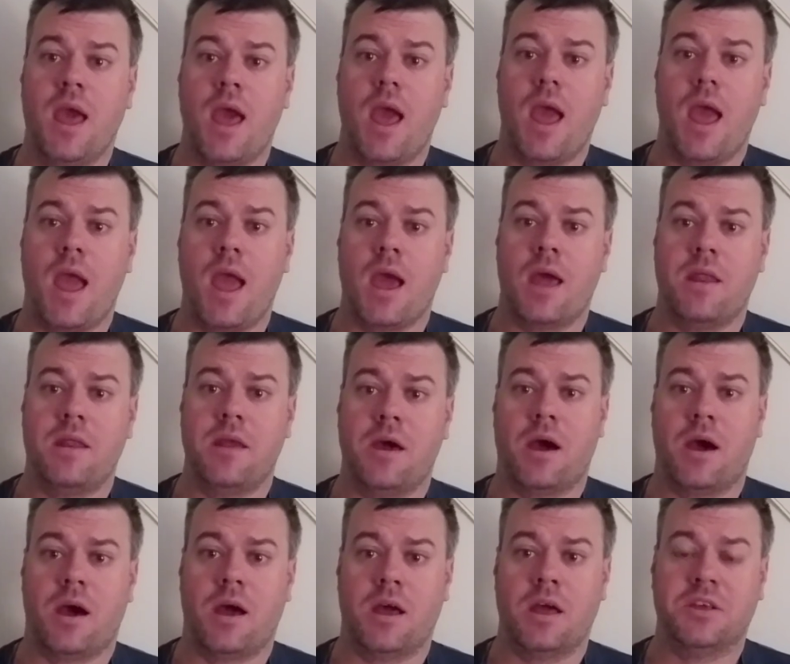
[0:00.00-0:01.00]
And
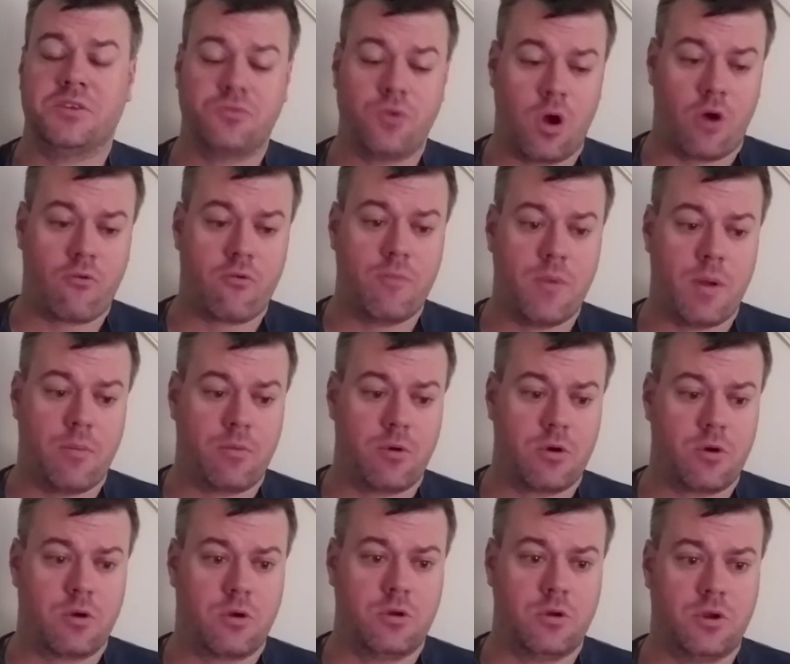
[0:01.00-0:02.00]
uh, as we all
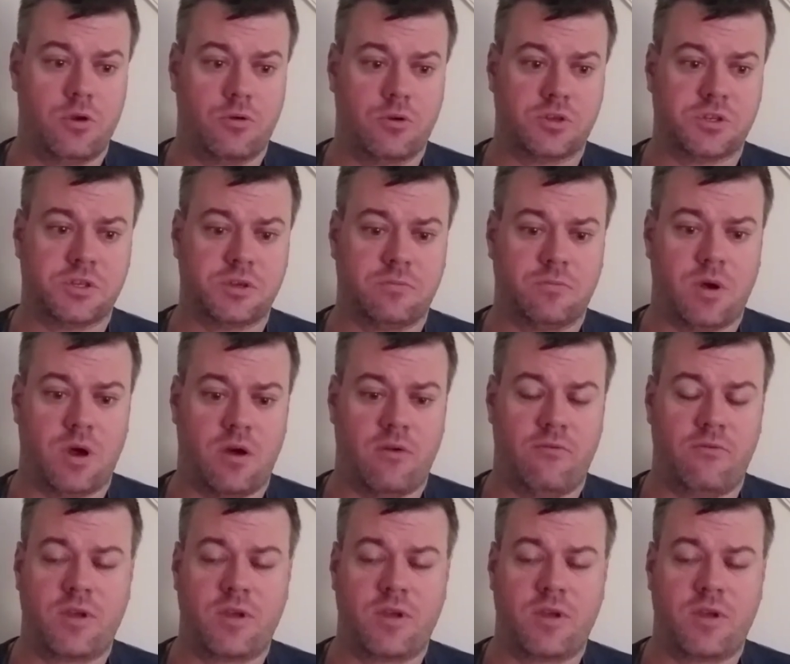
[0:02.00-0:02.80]
remember, there was some uh,